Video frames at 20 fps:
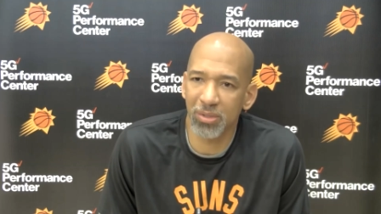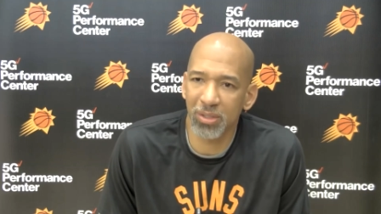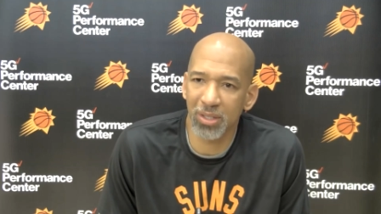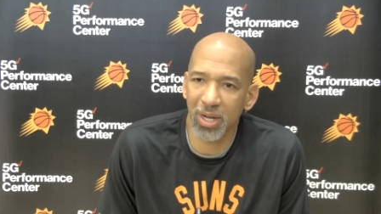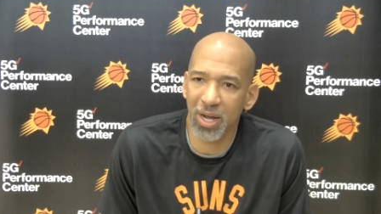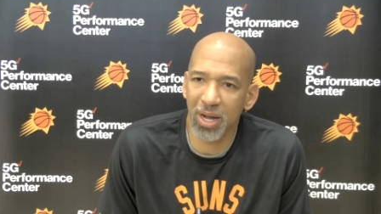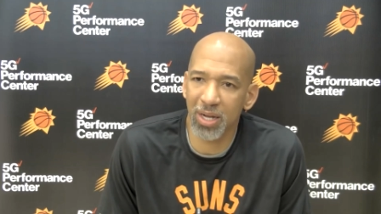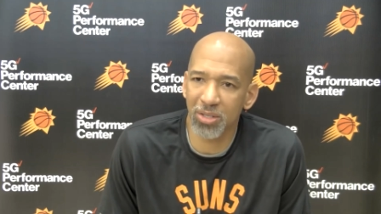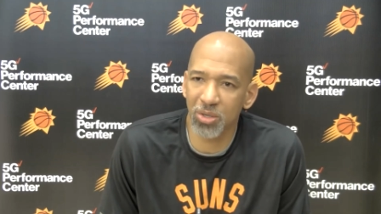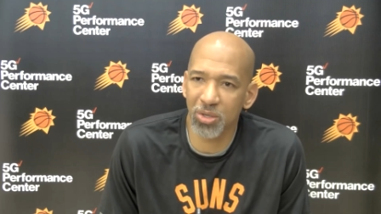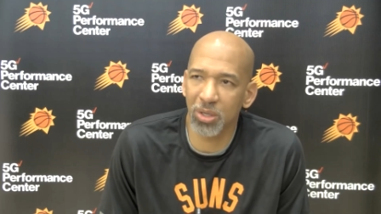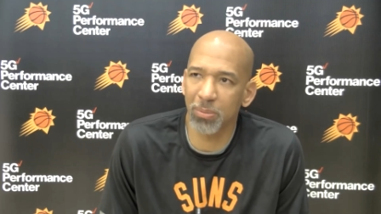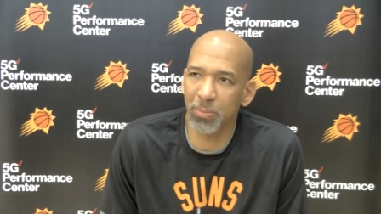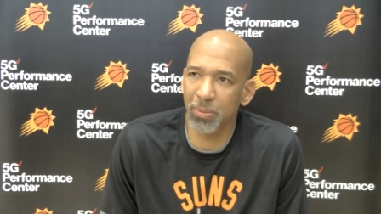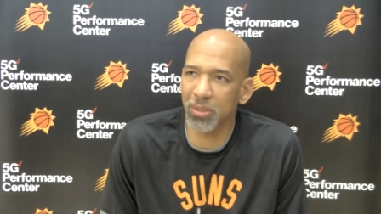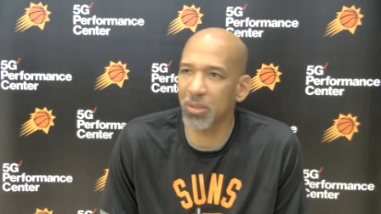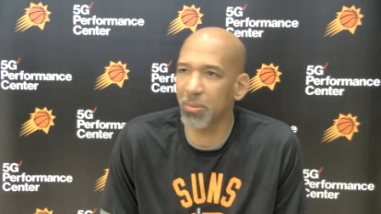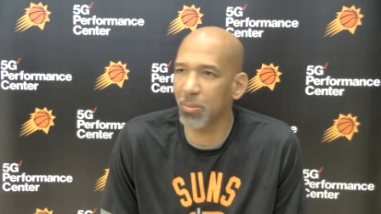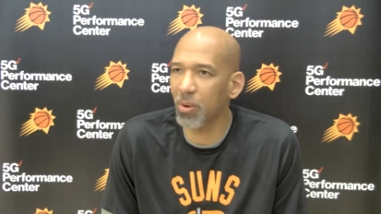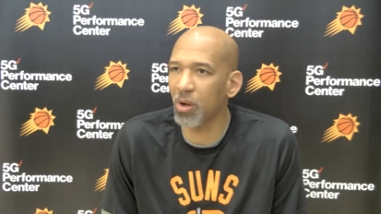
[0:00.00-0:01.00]
guys who can
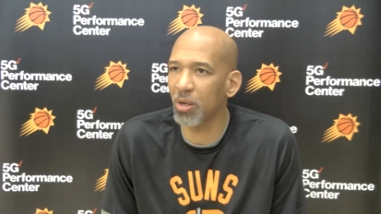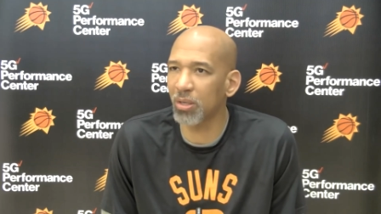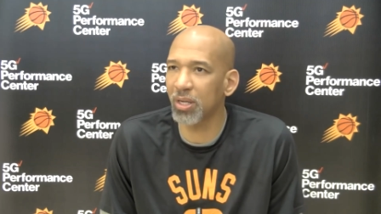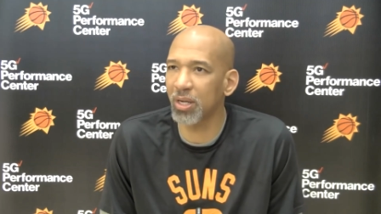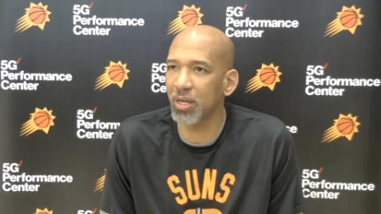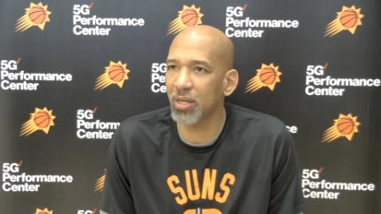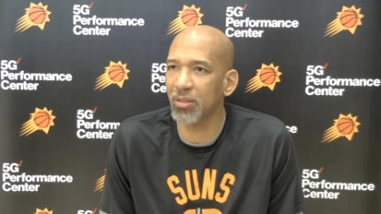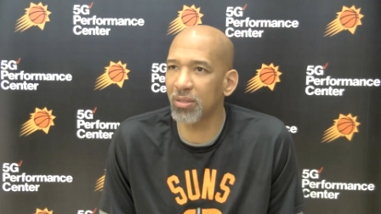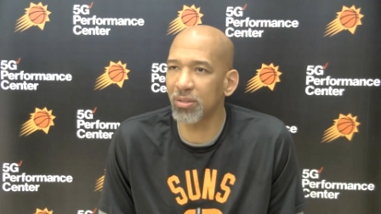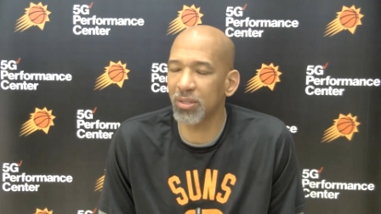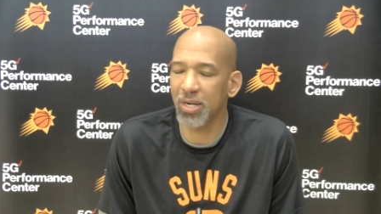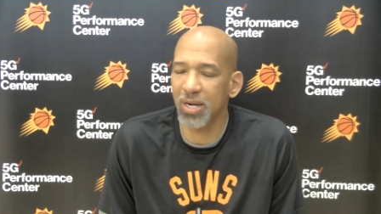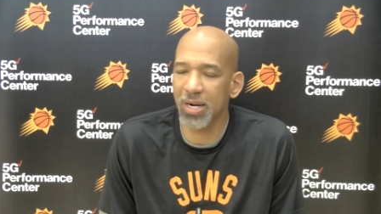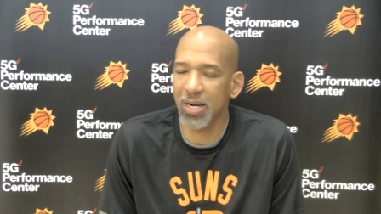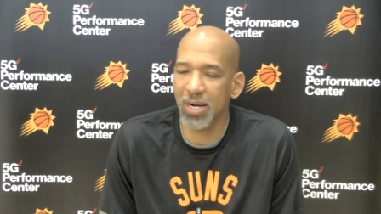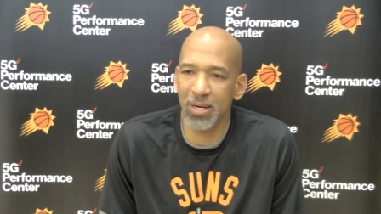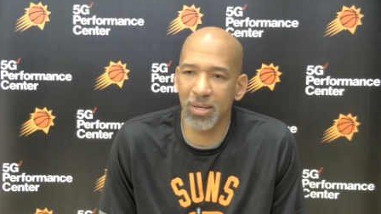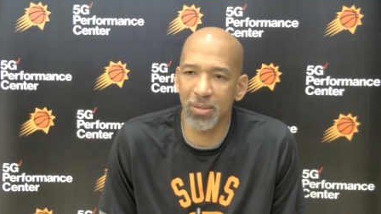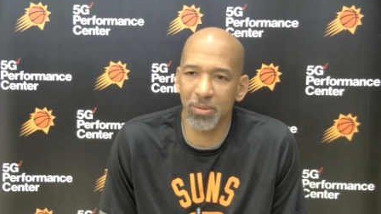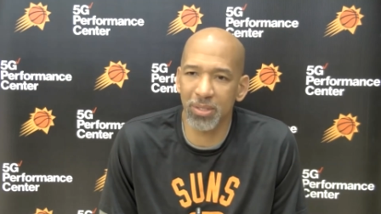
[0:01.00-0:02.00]
put the ball down.
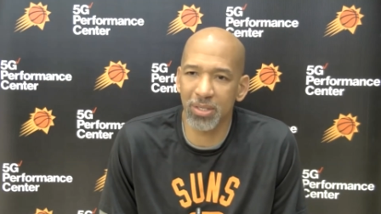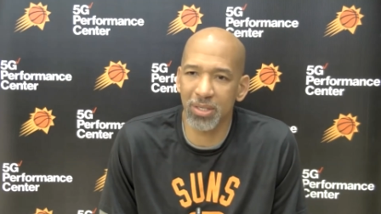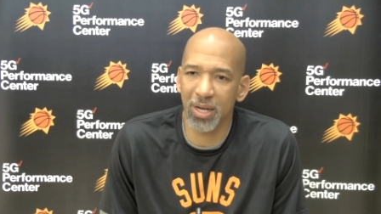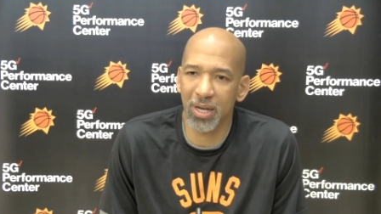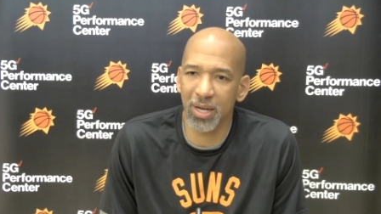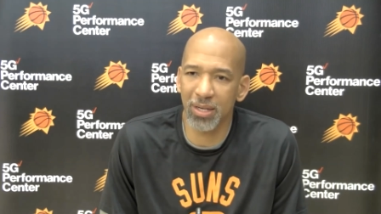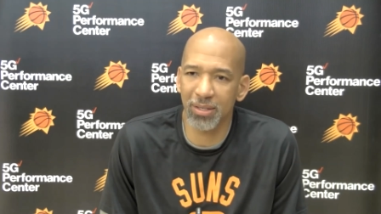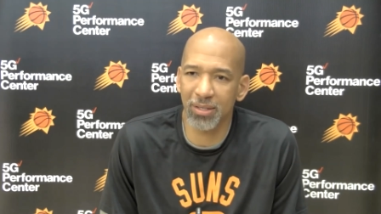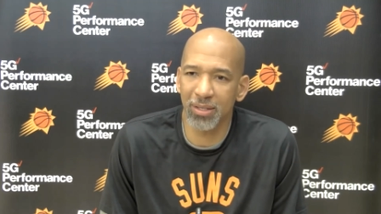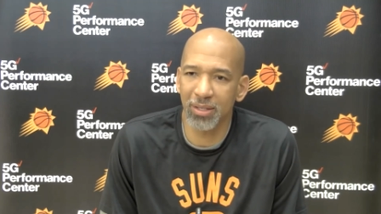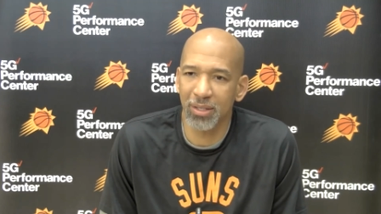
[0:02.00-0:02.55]
Um, it's not